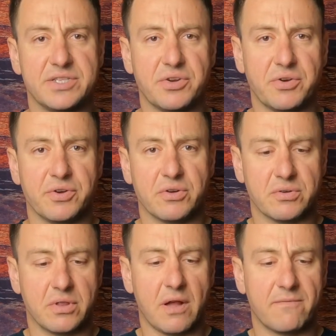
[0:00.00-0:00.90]
you know, your
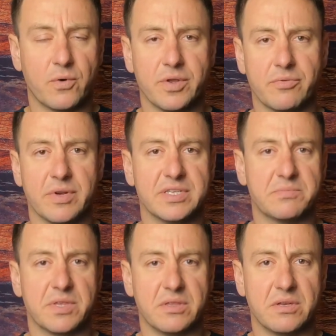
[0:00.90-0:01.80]
Glock 43
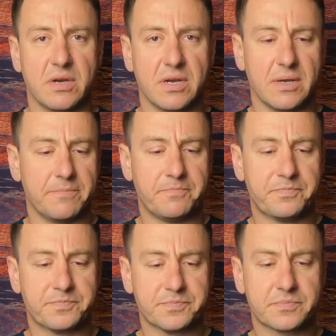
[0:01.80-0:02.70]
Smith
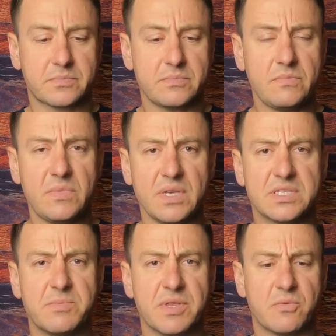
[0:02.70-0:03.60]

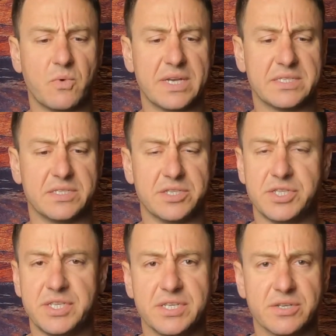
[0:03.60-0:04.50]
& Wesson
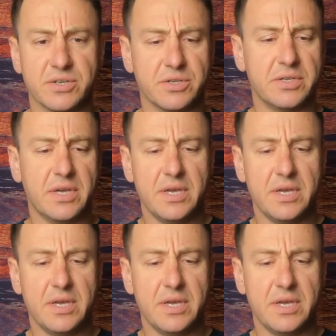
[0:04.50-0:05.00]
Shield,